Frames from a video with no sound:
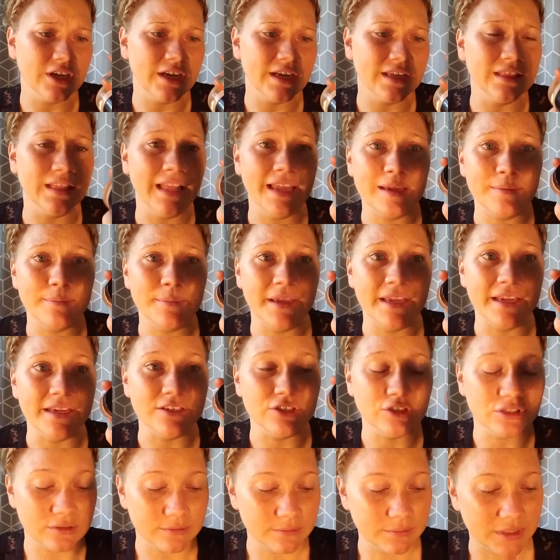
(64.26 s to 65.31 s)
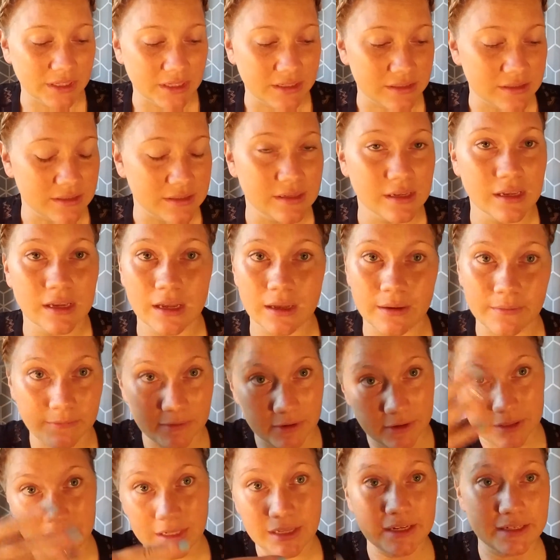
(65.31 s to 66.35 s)
light beige because I'm
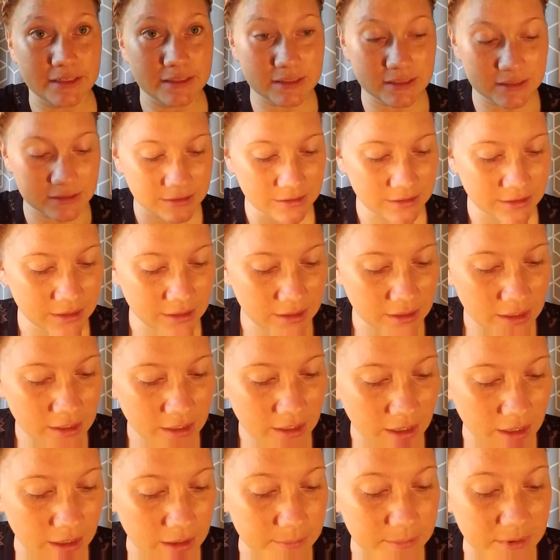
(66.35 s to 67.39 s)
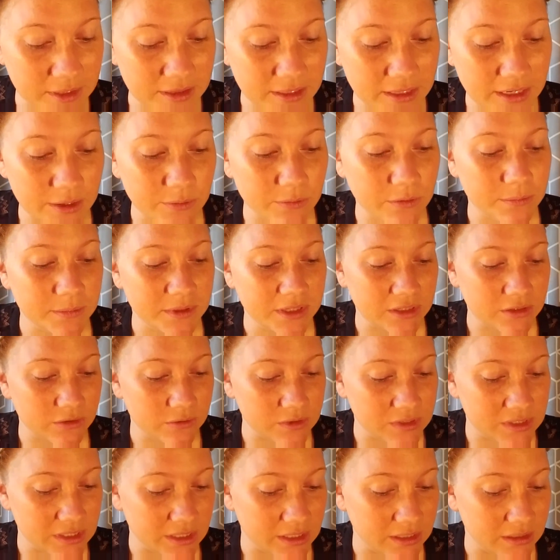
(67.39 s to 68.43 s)
very light. And then I will be
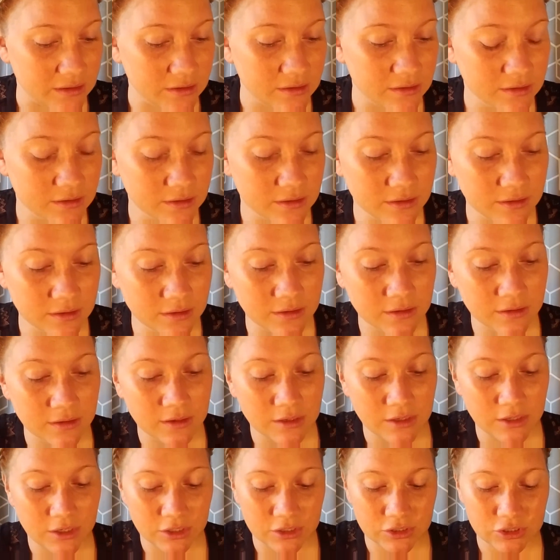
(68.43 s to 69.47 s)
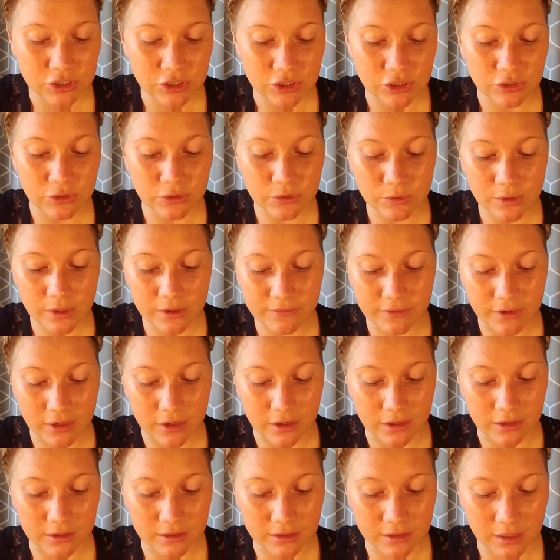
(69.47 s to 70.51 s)
using 2 of
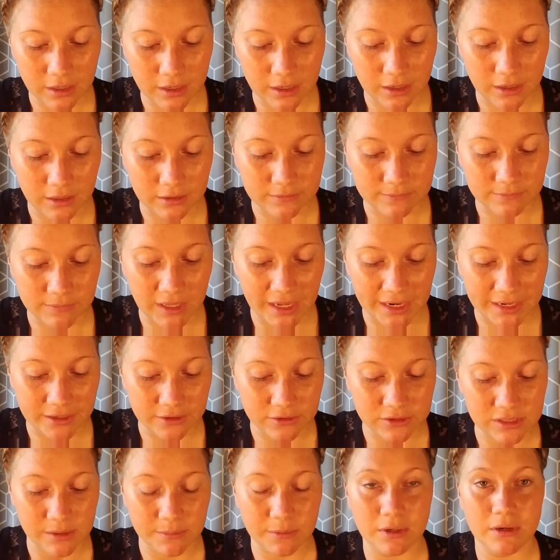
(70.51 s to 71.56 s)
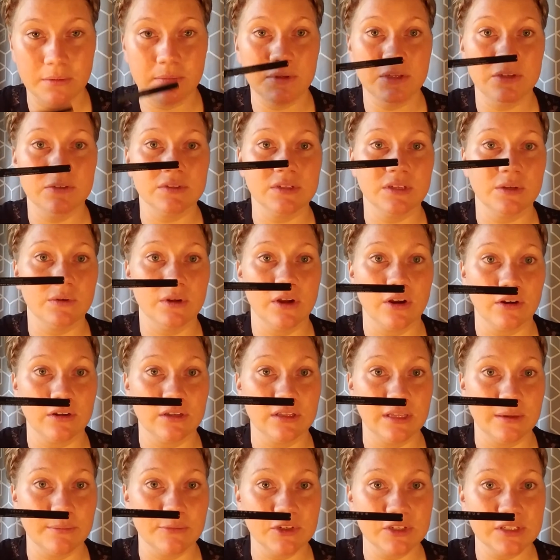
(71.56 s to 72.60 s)
our liners. I'm going to be using our
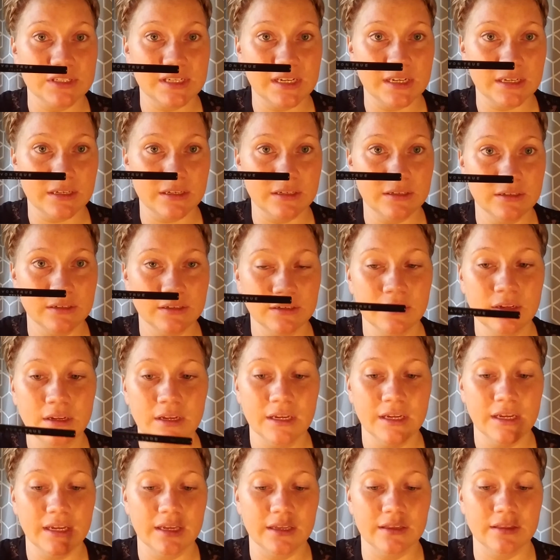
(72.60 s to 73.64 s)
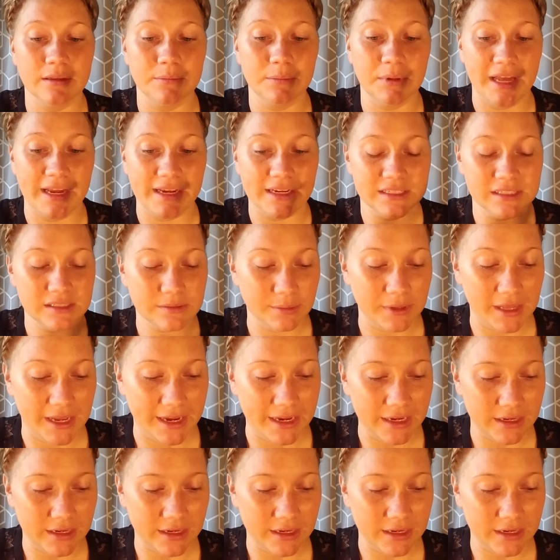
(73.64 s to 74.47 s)
Glimmer Stick in the blackest black,